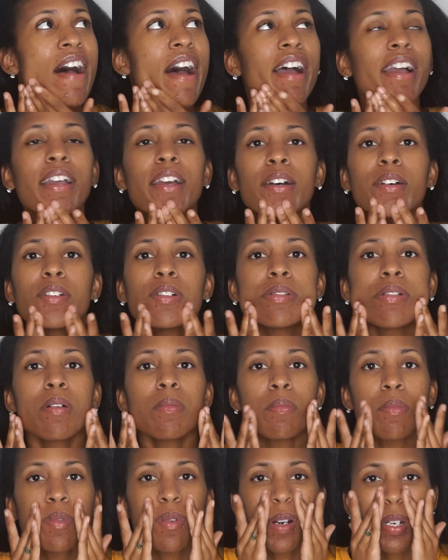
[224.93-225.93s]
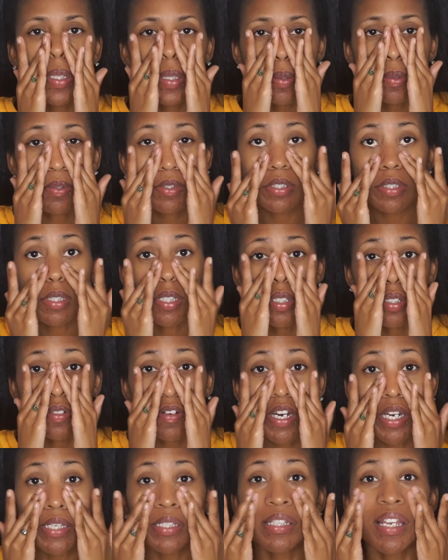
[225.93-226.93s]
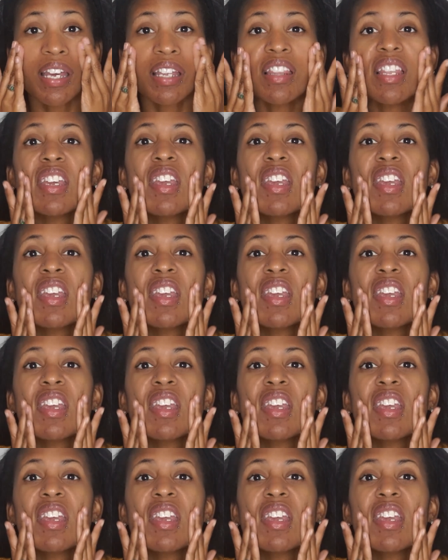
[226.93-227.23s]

I go more towards the dry side.